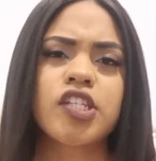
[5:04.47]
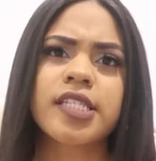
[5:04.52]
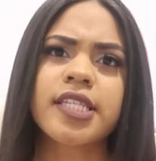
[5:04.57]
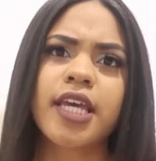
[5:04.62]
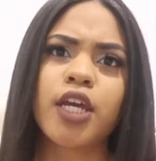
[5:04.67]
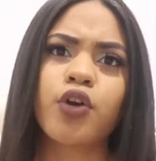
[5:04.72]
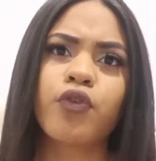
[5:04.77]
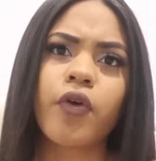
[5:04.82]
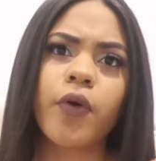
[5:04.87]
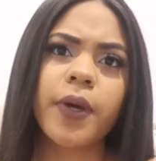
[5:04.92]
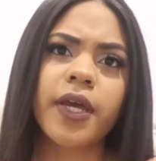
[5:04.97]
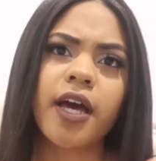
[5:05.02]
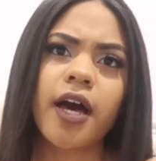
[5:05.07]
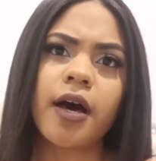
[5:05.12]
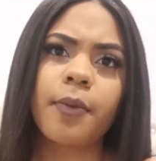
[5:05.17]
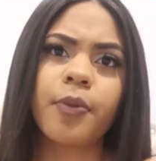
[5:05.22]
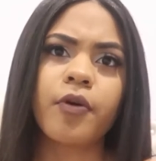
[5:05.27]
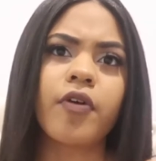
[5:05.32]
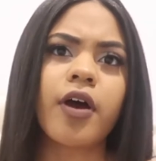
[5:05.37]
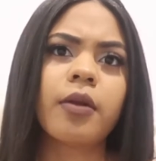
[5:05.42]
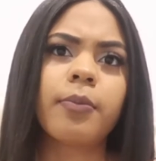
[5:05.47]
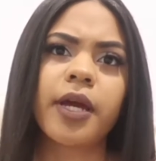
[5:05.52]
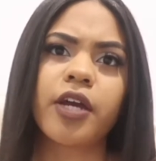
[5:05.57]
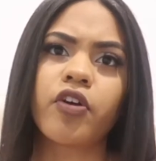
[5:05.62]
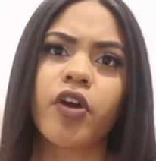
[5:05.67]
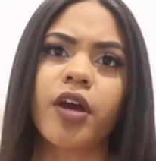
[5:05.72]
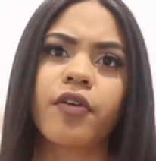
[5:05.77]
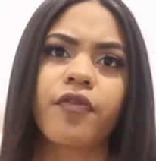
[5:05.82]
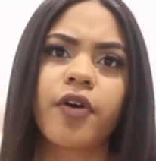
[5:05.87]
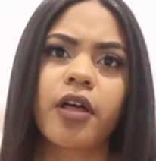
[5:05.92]
just like growing up around my
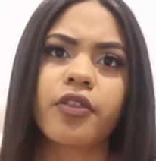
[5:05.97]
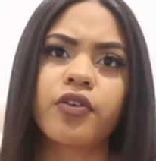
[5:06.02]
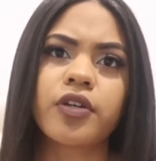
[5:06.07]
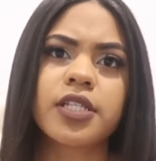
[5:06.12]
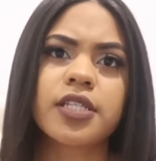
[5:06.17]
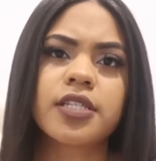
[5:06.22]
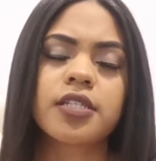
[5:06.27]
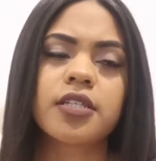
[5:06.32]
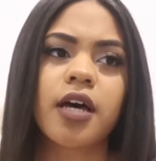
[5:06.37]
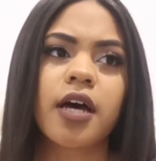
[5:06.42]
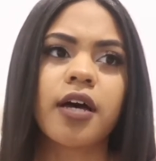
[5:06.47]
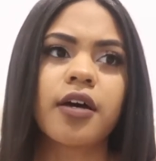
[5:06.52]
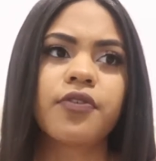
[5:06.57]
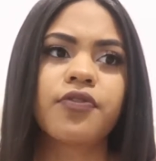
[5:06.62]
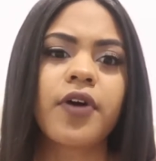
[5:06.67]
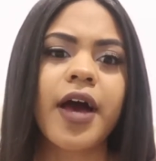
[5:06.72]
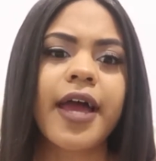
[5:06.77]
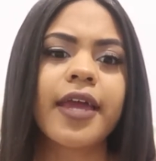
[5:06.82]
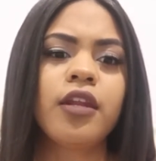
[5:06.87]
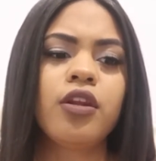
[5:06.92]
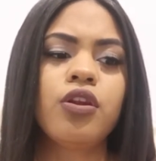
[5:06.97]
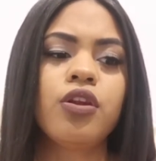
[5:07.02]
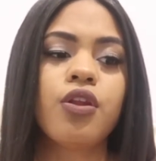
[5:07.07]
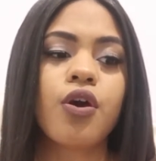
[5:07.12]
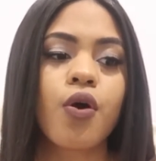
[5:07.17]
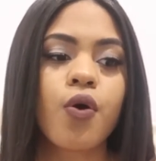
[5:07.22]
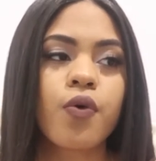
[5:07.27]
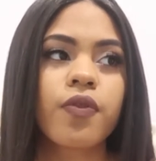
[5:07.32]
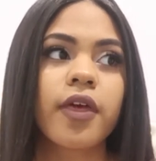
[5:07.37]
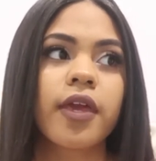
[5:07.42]
grandfather and stuff, I
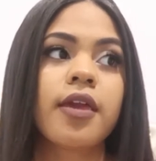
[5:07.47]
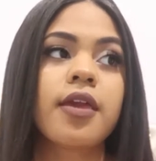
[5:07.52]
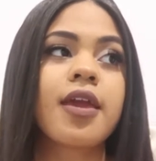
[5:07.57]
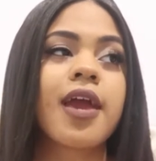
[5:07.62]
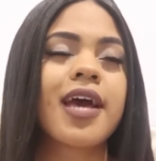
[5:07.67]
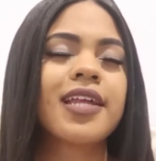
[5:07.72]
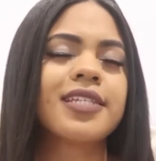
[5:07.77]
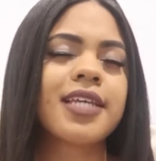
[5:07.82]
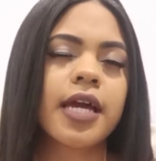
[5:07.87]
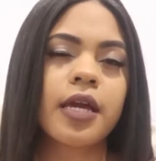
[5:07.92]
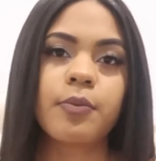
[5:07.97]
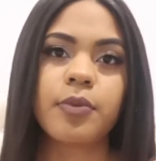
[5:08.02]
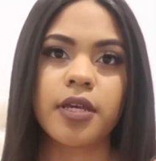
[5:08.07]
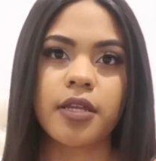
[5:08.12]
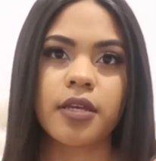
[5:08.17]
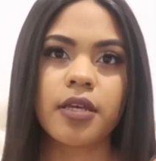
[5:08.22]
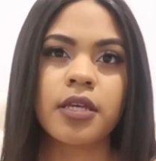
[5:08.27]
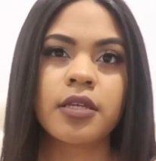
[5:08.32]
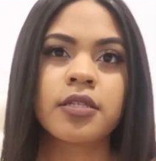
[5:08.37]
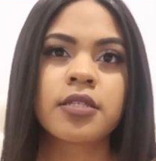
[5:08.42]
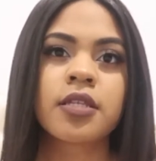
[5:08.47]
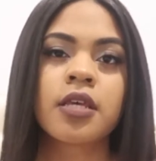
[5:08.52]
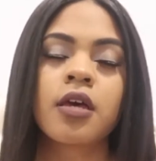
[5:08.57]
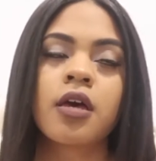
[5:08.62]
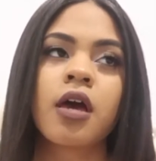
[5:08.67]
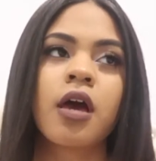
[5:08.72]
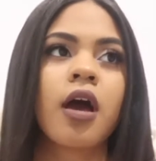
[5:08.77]
know that he had diabetes.